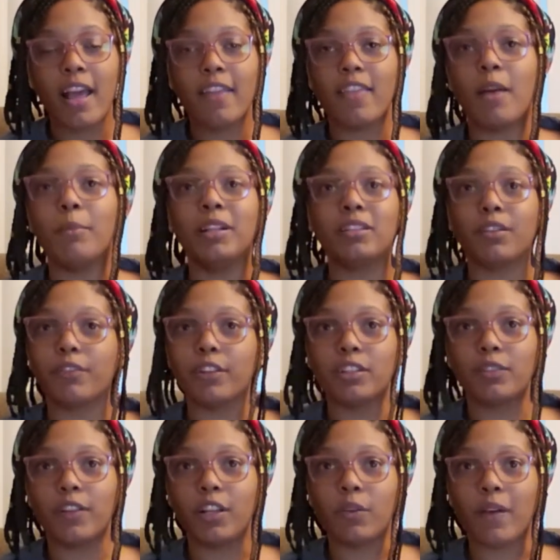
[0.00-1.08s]
that means the
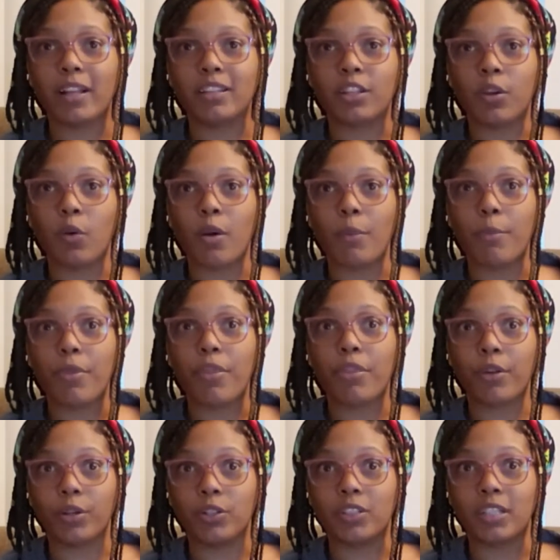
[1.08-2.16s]
first video has to go up
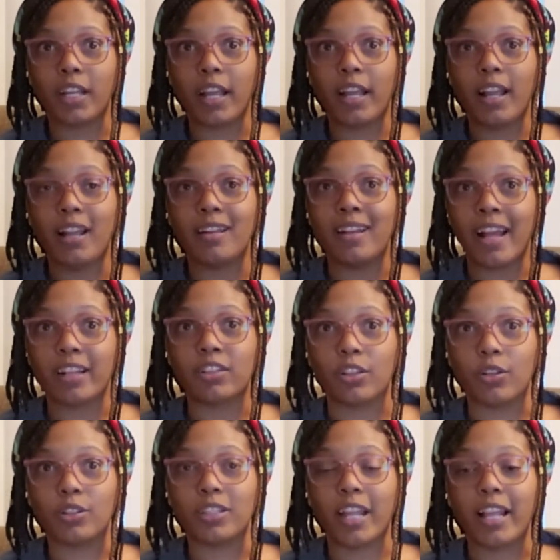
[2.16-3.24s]
Thursday, next
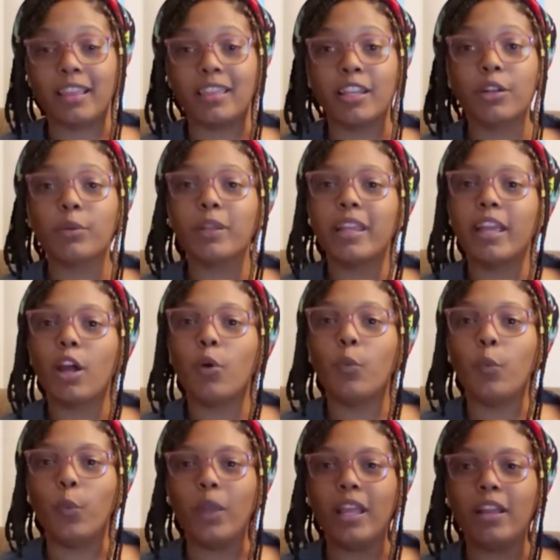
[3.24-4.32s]
Thursday, literally a
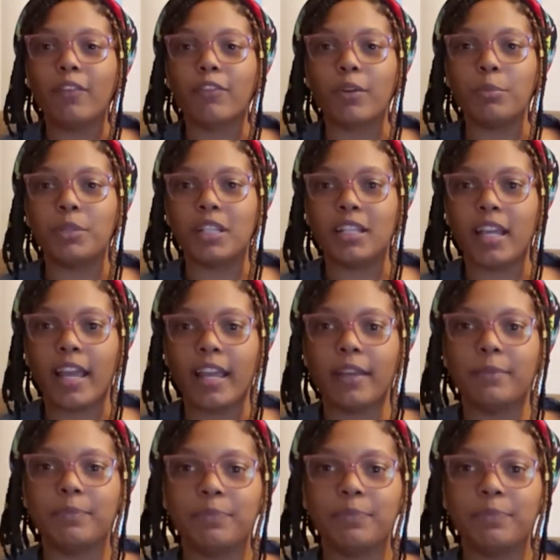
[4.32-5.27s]
week from today.